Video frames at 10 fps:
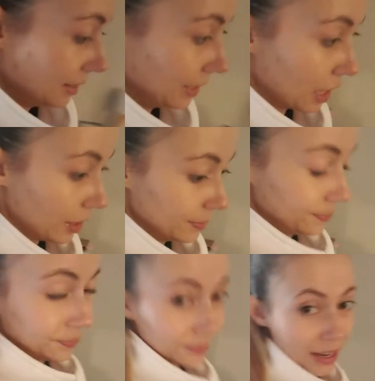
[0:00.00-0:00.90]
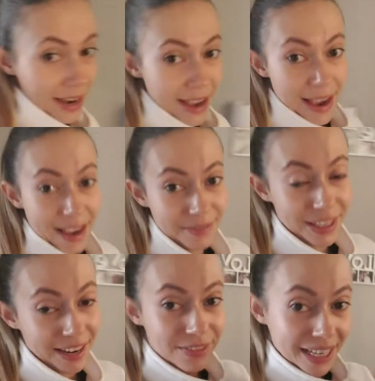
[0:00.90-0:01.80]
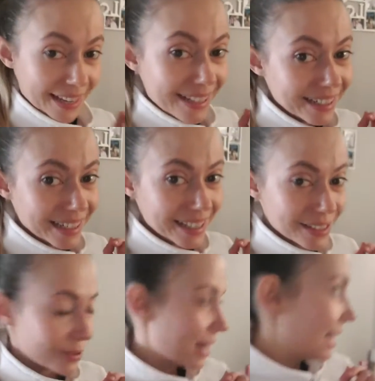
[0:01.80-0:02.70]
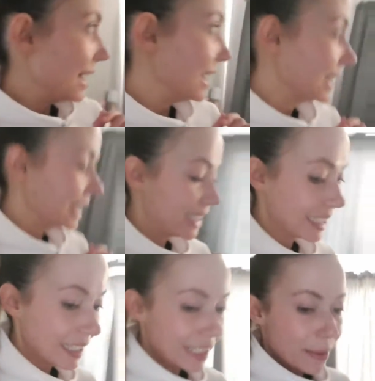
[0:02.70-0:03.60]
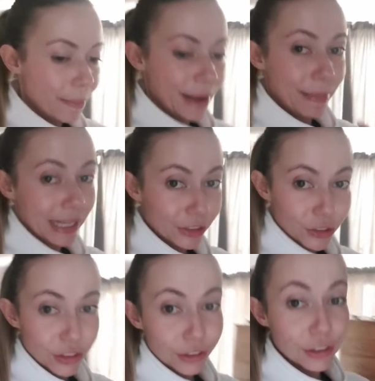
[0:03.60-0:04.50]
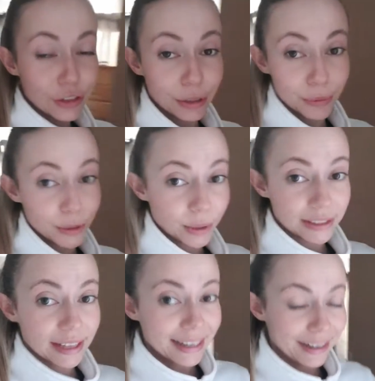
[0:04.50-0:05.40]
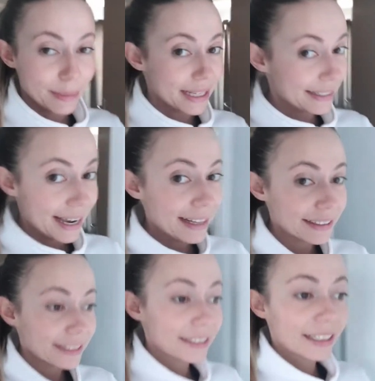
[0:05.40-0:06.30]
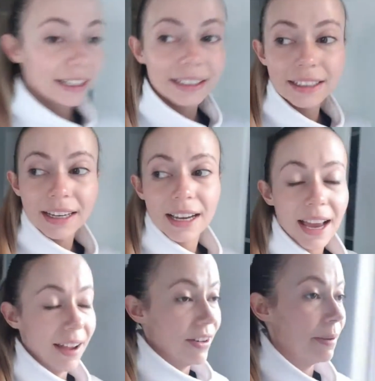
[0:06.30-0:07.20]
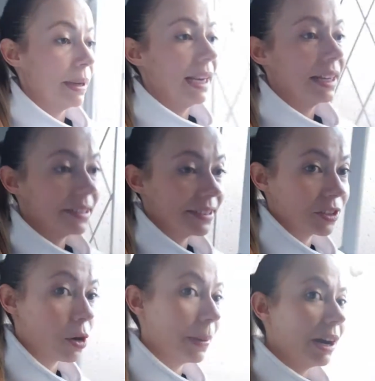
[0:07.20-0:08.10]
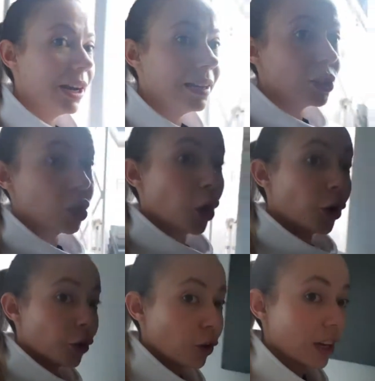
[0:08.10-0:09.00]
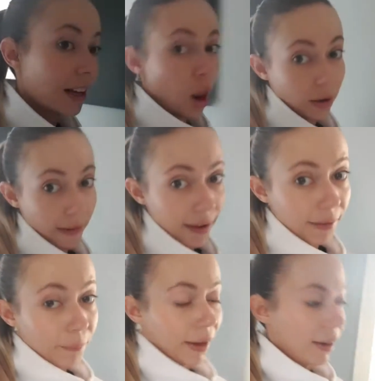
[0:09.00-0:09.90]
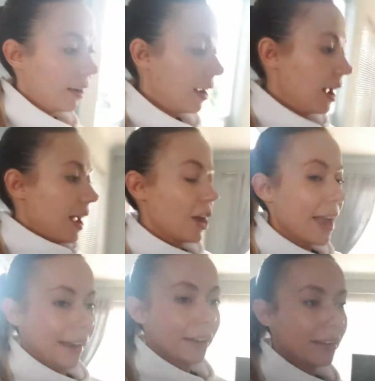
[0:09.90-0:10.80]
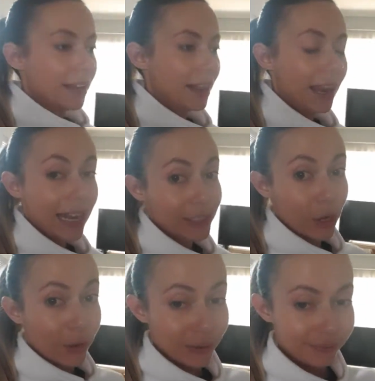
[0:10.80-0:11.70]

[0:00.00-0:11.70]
yeah, I'm getting my hair done next week by my uncle, so I'm super excited about that. Haven't had my hair done since I got married, so long time. Okay, let's go.